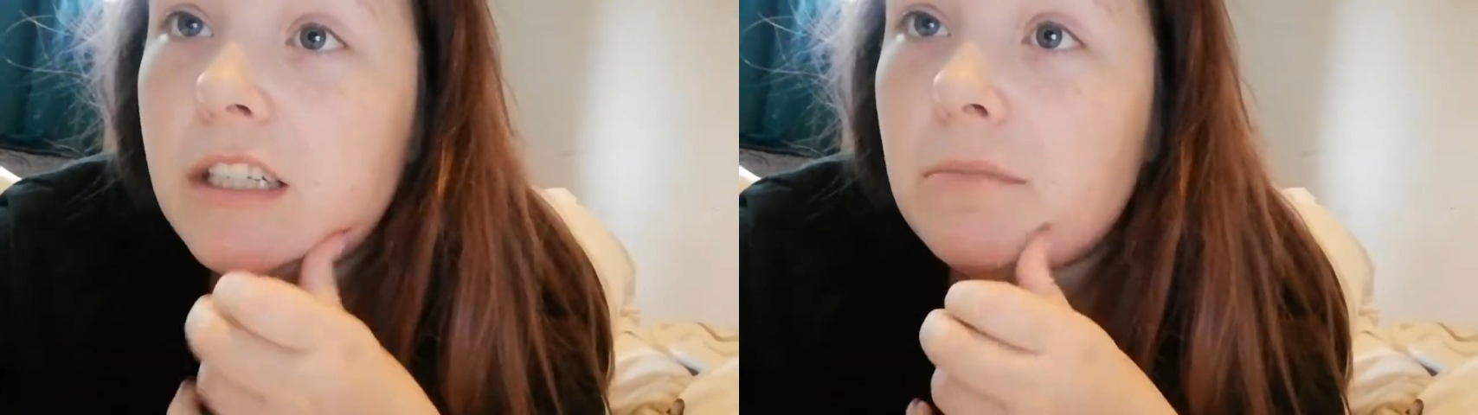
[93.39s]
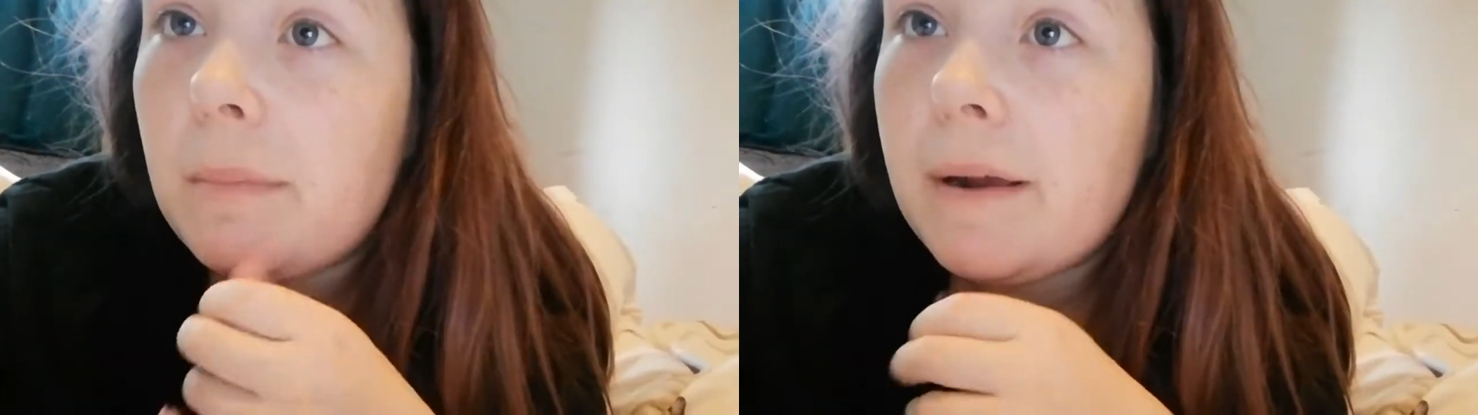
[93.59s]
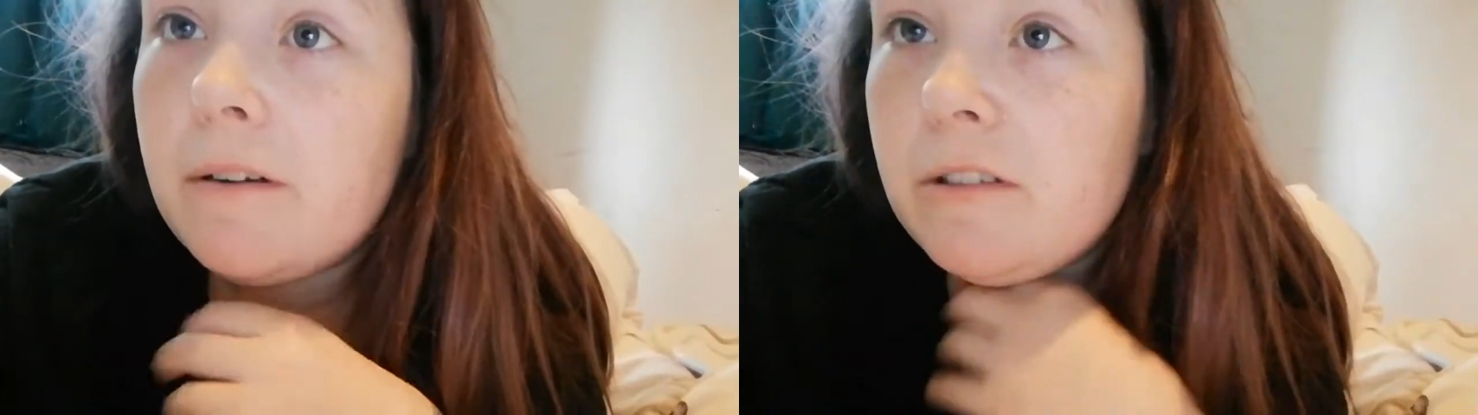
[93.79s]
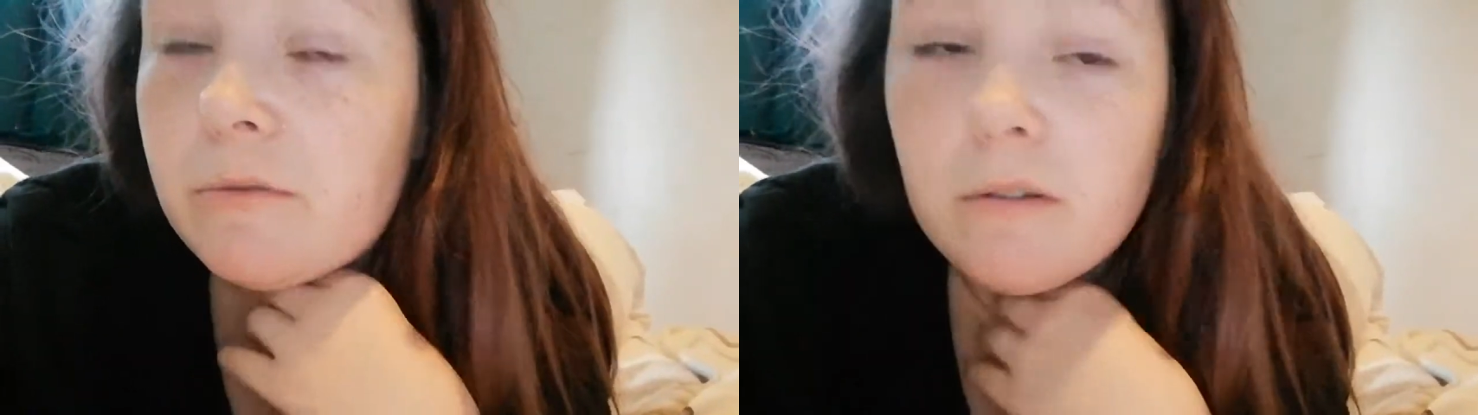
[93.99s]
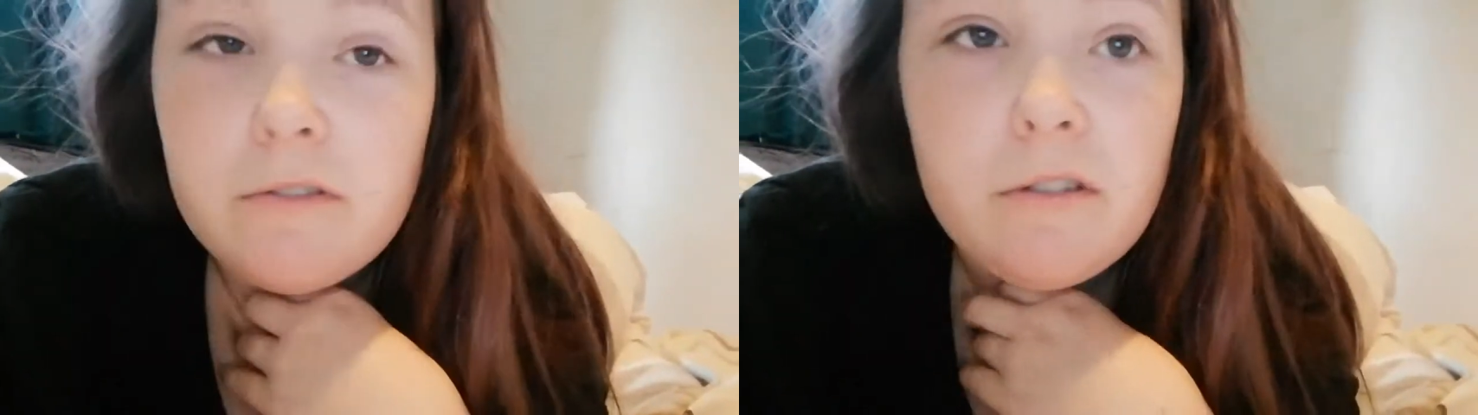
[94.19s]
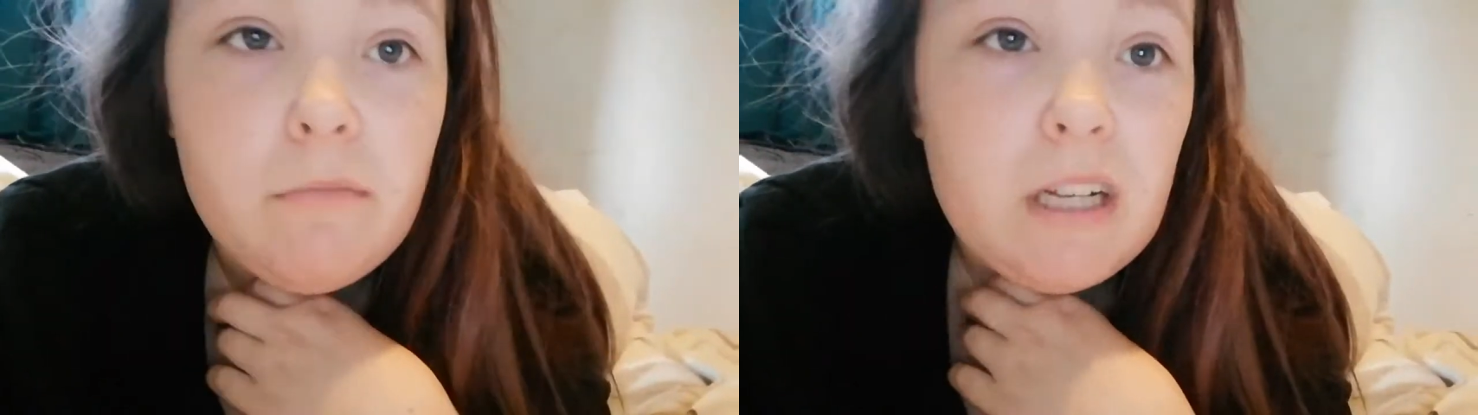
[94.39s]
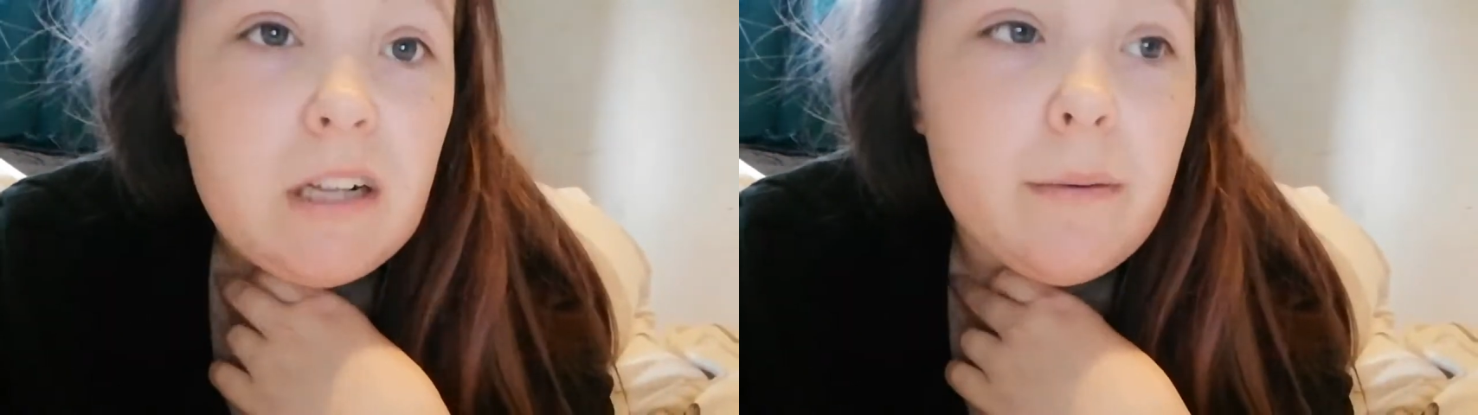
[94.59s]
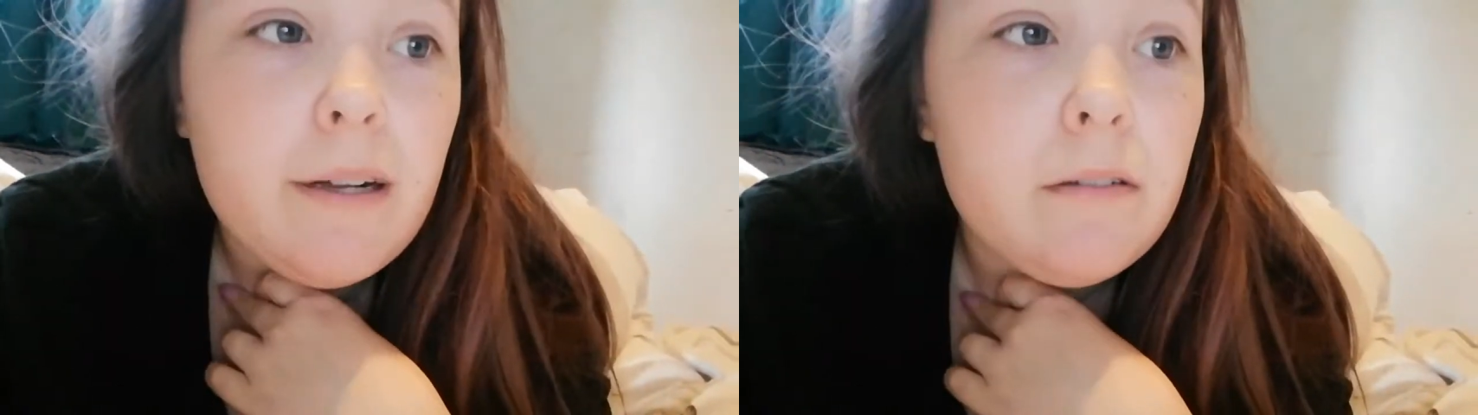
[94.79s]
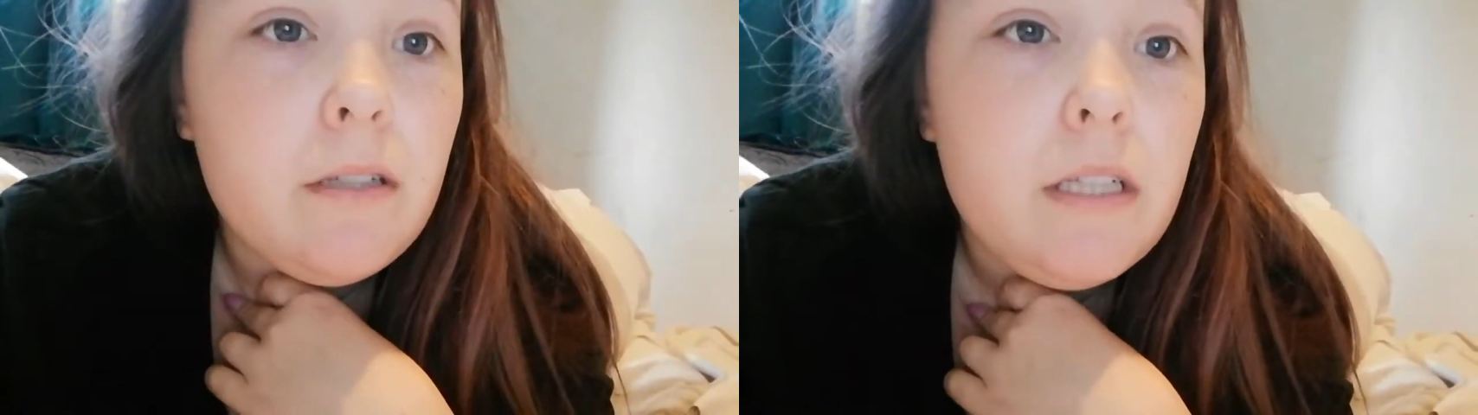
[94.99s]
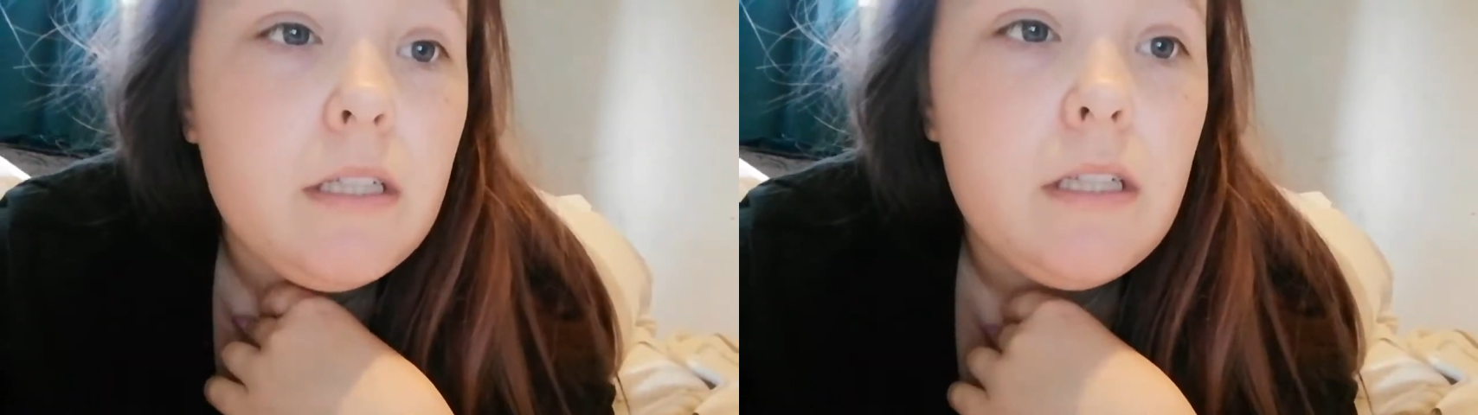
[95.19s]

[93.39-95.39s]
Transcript: because my parents are off, so I might go out.